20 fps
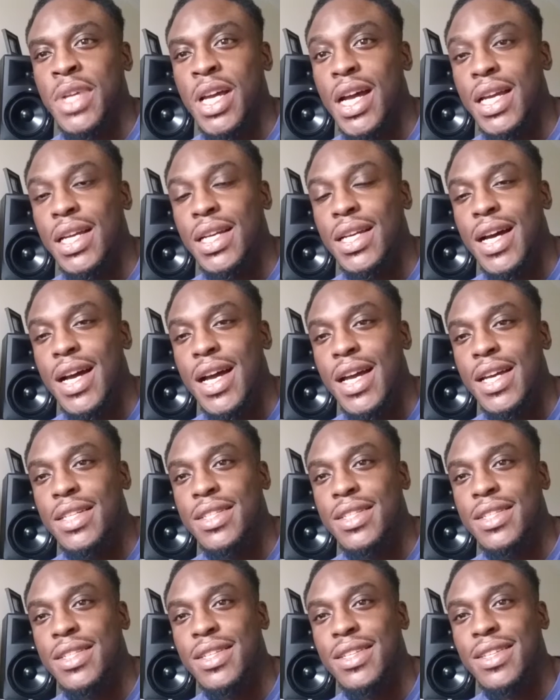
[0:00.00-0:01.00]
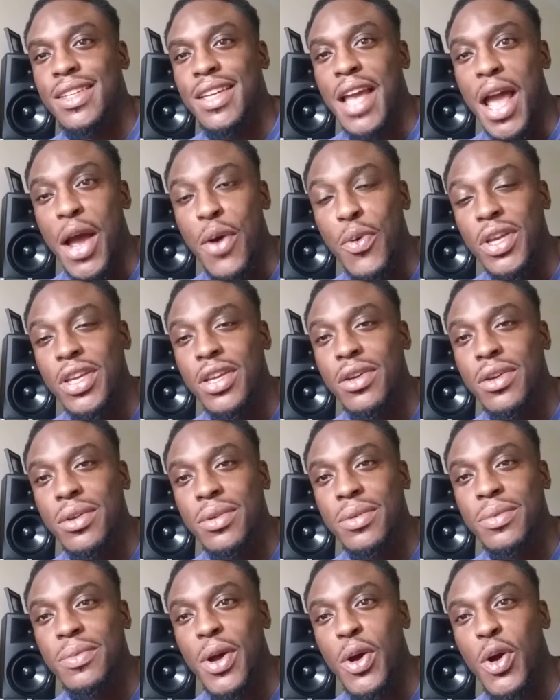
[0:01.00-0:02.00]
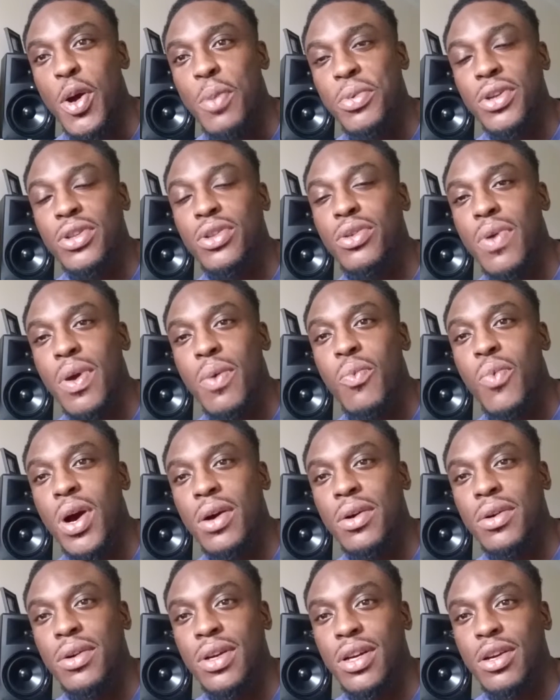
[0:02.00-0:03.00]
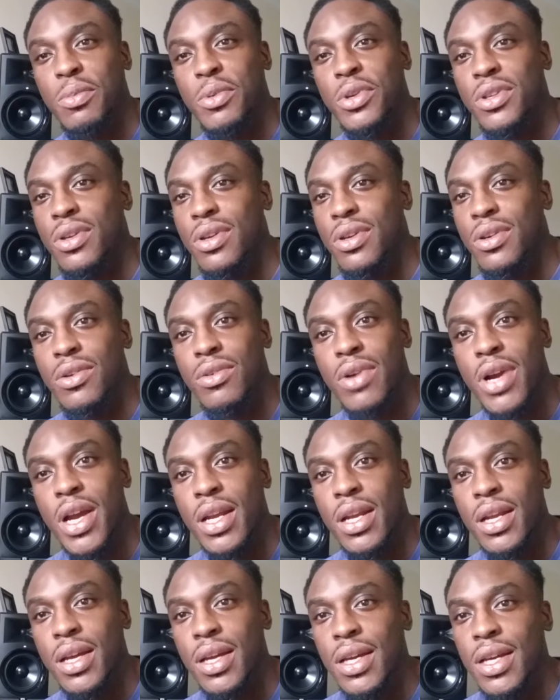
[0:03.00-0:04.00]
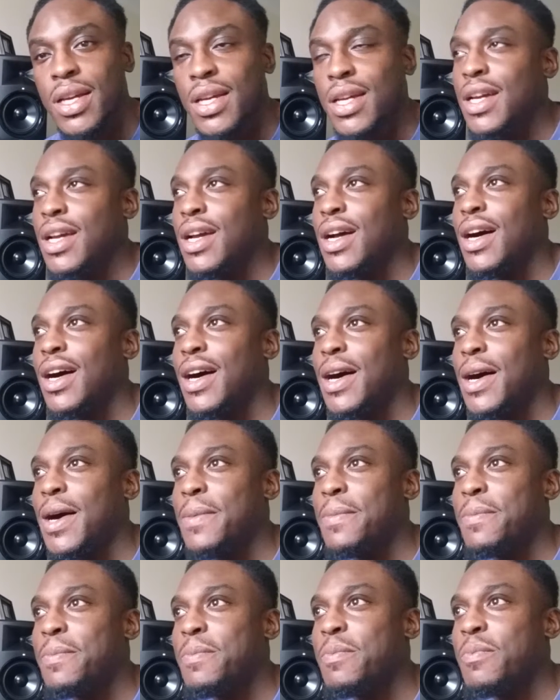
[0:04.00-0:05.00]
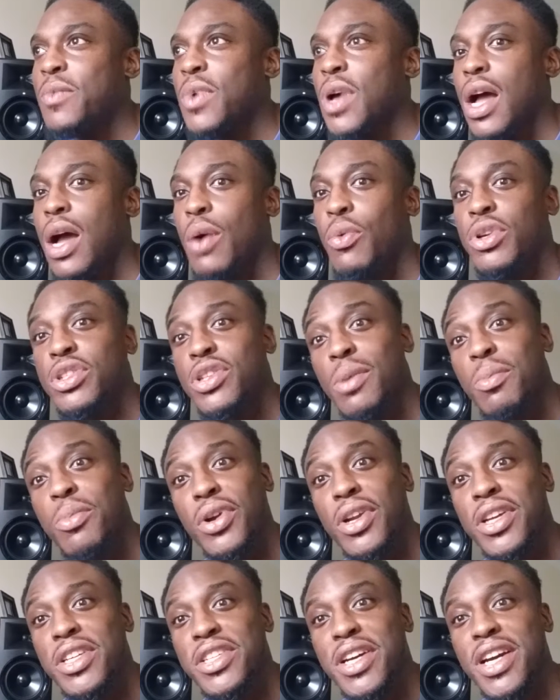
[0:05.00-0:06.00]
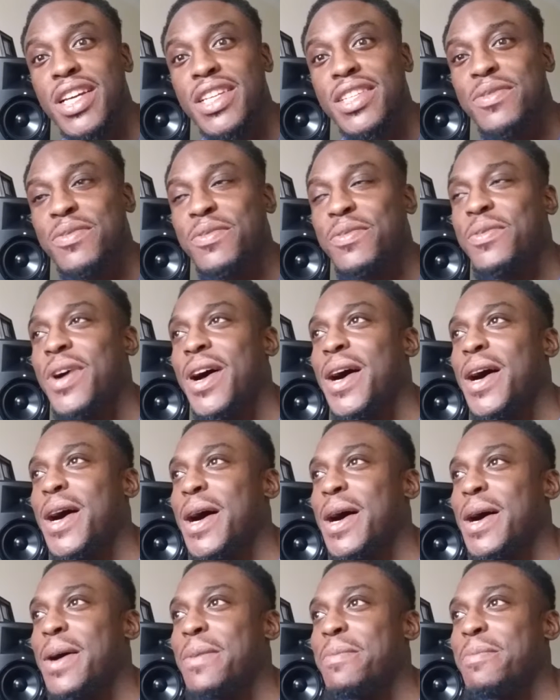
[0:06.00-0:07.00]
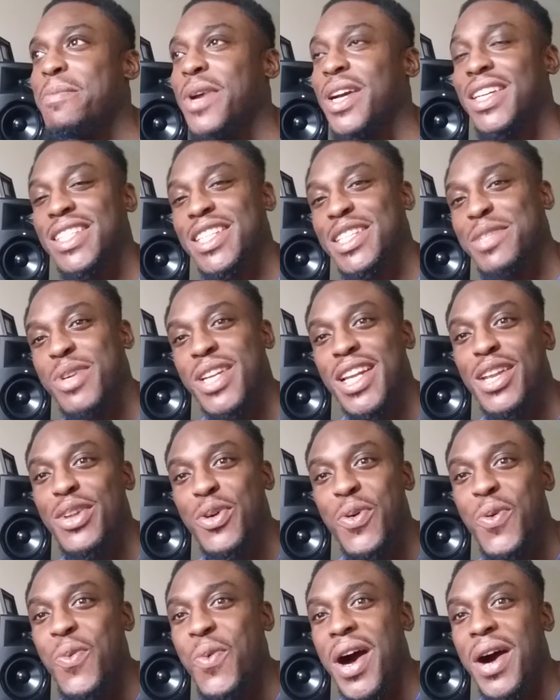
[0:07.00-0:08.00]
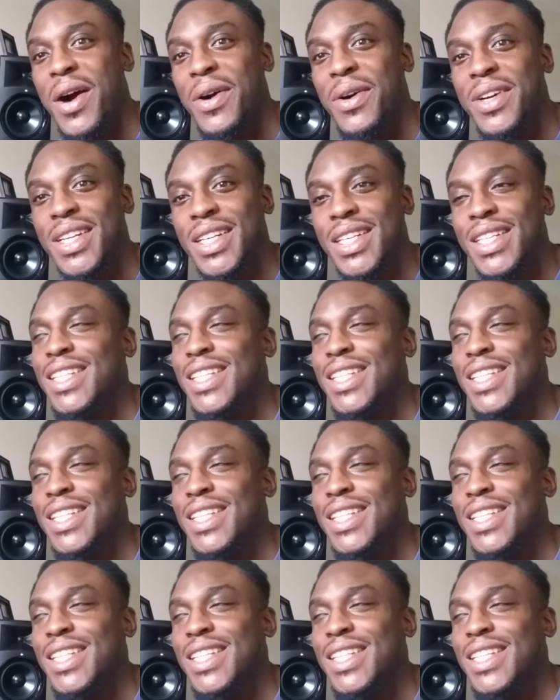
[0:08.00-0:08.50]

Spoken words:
Hi guys, how are you? I hope you're doing well. Hope you're doing great. I want to apologize because it's been a little while